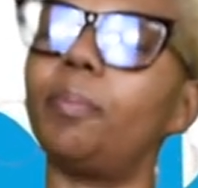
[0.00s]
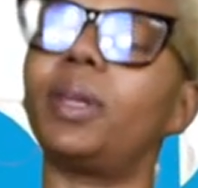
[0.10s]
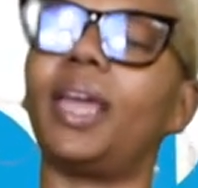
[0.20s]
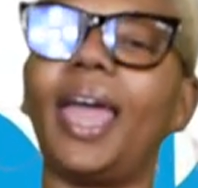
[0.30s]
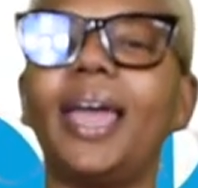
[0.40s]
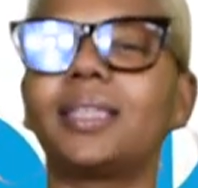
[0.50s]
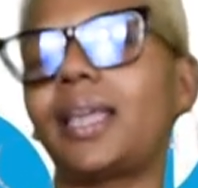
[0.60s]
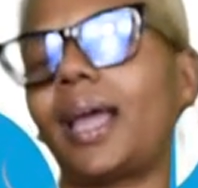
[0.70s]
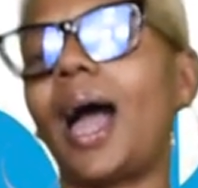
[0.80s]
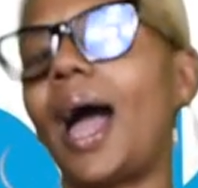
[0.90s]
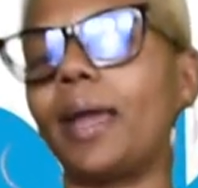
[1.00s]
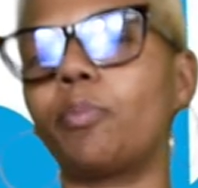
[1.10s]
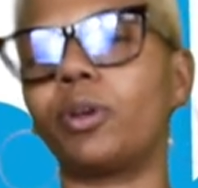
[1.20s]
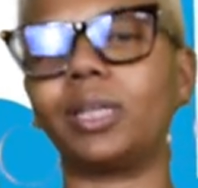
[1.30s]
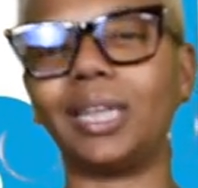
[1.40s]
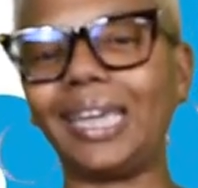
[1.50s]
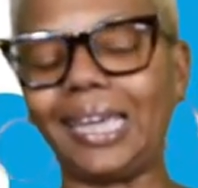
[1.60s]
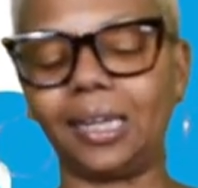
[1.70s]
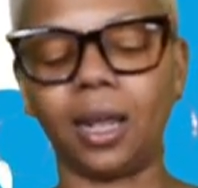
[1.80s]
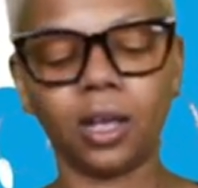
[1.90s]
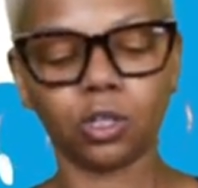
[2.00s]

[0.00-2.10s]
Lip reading: but it has like a hybrid lean.